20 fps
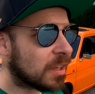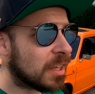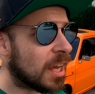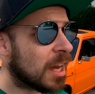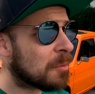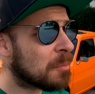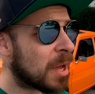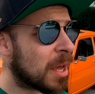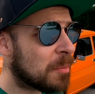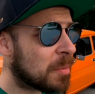
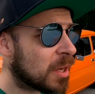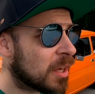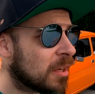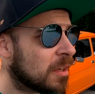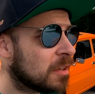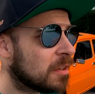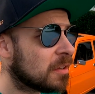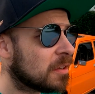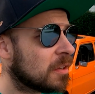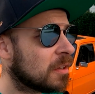yeah,
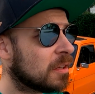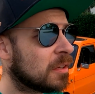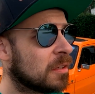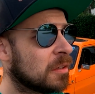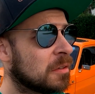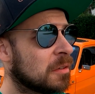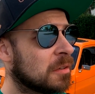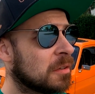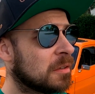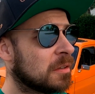maybe
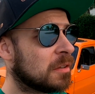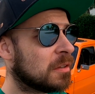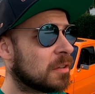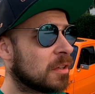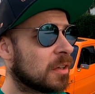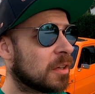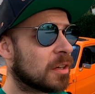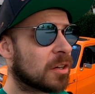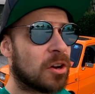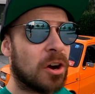
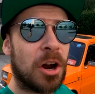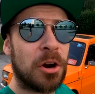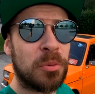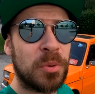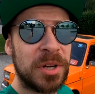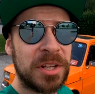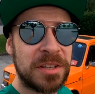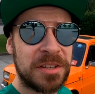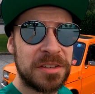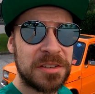the car
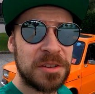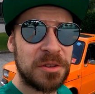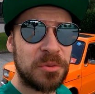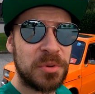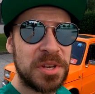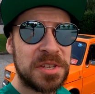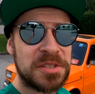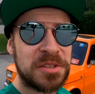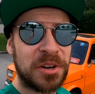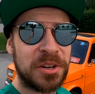will
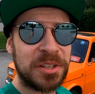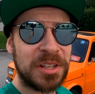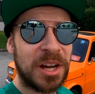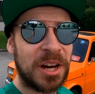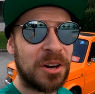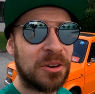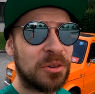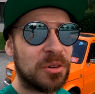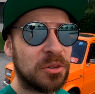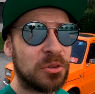restart
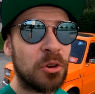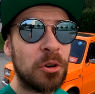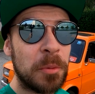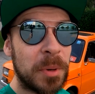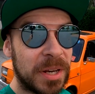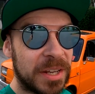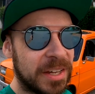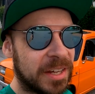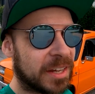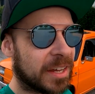now
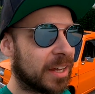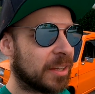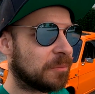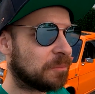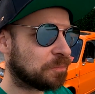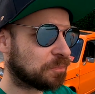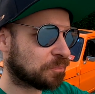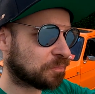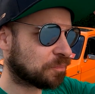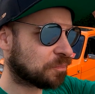normally again.